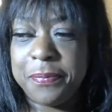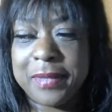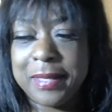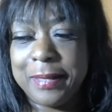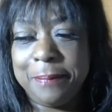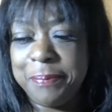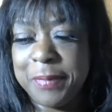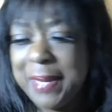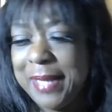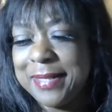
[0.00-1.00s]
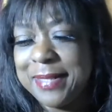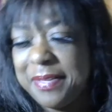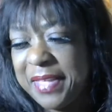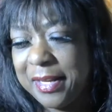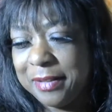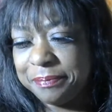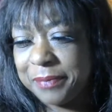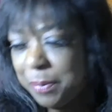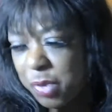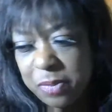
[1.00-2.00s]
the bank did a thing.
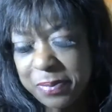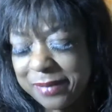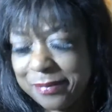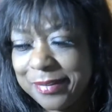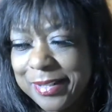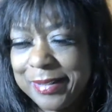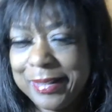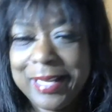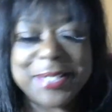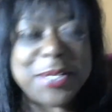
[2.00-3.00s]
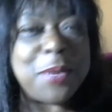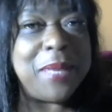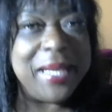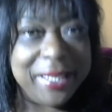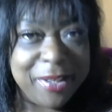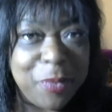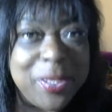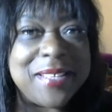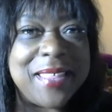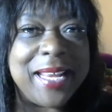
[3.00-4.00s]
They pushed a button. And so money can go
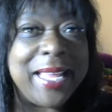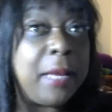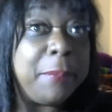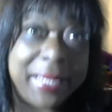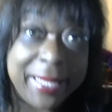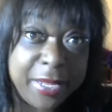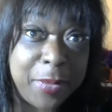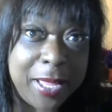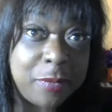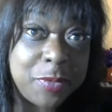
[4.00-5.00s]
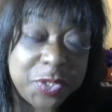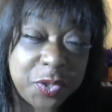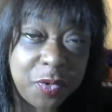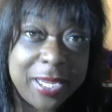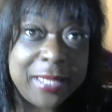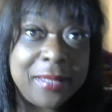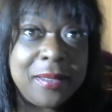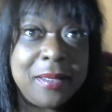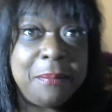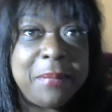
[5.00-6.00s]
into that account, but it can't go out, which is great
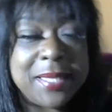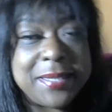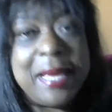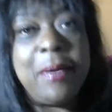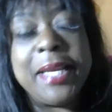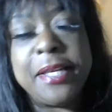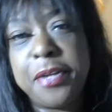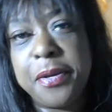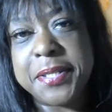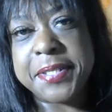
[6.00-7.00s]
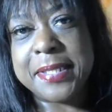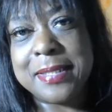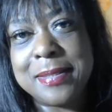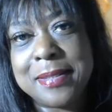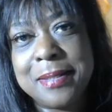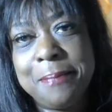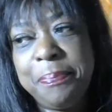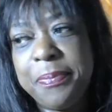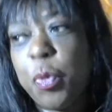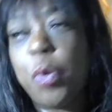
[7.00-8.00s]
because now I get notices
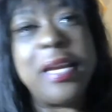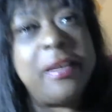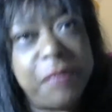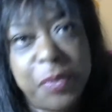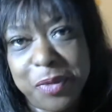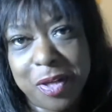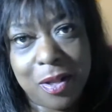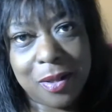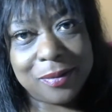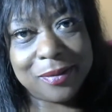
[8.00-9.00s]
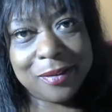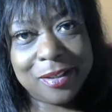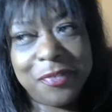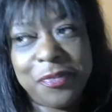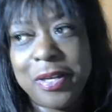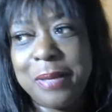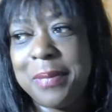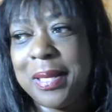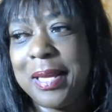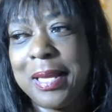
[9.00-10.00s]
or I get a phone call from
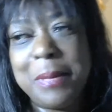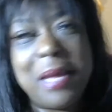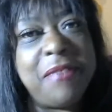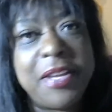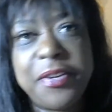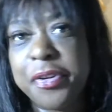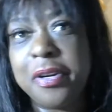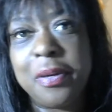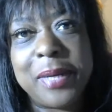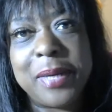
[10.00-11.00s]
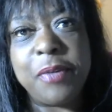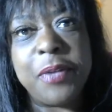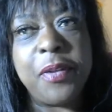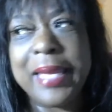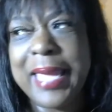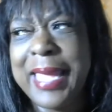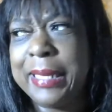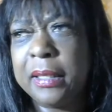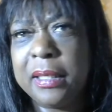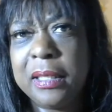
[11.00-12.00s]
a vendor or whatever. And they're like, hey,
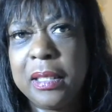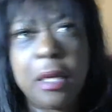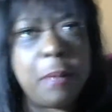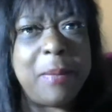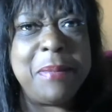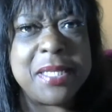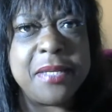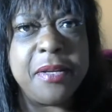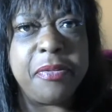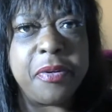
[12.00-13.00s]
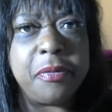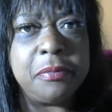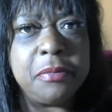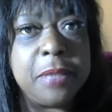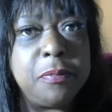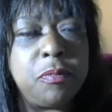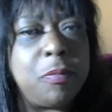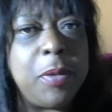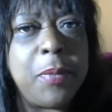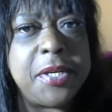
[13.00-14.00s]
our payment didn't go through. Yep.
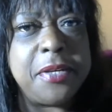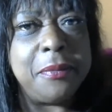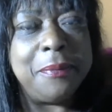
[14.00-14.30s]
What do you want to do?